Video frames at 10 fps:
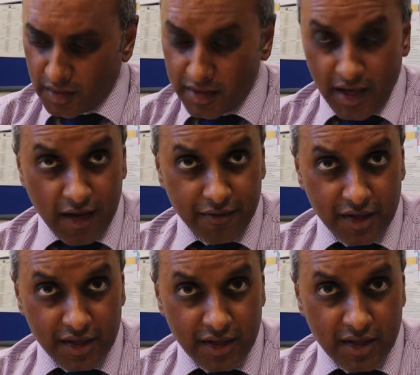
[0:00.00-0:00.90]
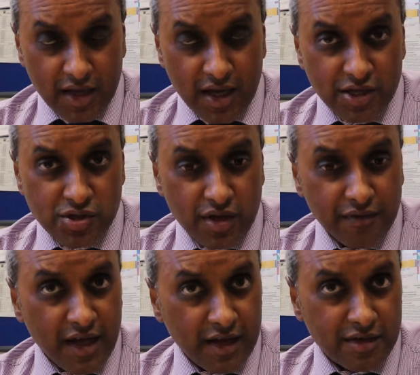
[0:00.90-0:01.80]
they have any history of
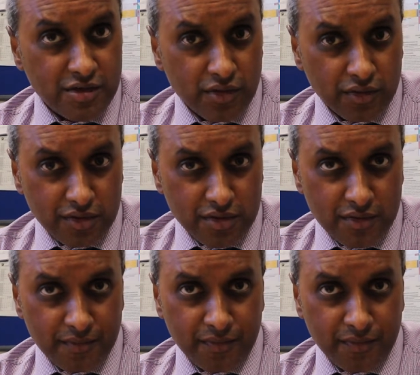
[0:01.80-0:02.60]
neck disorders.